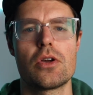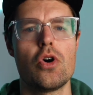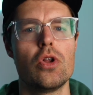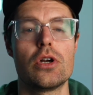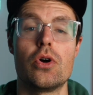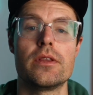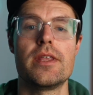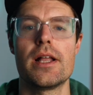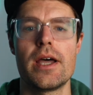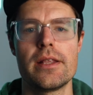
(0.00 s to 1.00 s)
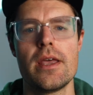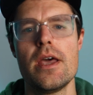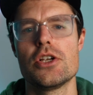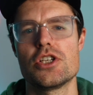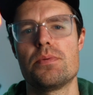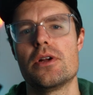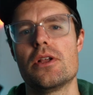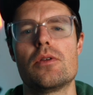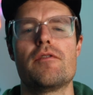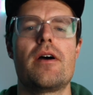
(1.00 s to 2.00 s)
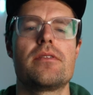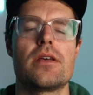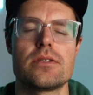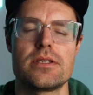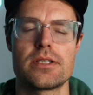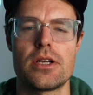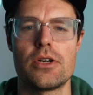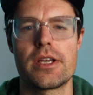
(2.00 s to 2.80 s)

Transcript: colder or daylight, just put it onto 5600